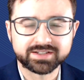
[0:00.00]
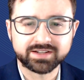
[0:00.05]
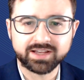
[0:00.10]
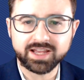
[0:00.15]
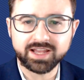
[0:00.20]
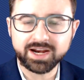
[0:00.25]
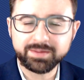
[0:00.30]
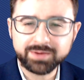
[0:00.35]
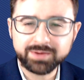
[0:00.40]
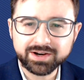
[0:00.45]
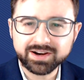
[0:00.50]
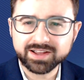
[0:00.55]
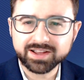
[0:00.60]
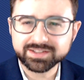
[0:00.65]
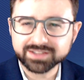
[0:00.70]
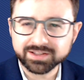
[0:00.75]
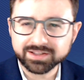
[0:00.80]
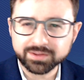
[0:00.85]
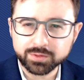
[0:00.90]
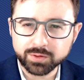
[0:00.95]
and I'm here to ask
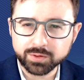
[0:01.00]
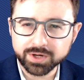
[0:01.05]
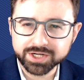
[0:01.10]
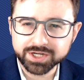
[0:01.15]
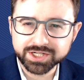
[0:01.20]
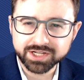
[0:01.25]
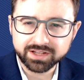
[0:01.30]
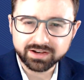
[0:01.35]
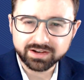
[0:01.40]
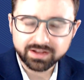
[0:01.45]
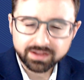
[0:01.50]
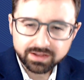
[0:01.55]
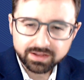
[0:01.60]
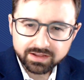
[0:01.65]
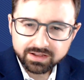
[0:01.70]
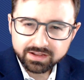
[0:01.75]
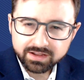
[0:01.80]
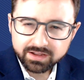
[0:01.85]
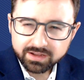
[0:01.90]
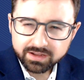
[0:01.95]
you the question,
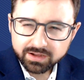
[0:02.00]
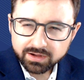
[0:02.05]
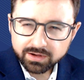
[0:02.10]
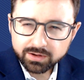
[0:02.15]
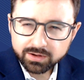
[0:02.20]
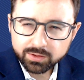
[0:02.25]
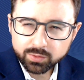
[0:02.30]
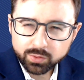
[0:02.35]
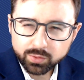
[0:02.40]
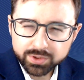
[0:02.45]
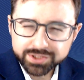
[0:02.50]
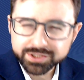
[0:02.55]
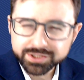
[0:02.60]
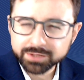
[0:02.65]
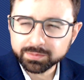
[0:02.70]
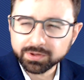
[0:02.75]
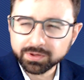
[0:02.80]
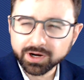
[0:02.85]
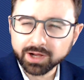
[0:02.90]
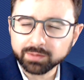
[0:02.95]
what's your
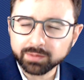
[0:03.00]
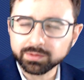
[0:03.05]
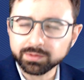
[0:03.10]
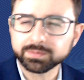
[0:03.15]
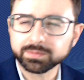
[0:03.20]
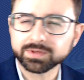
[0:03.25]
problem?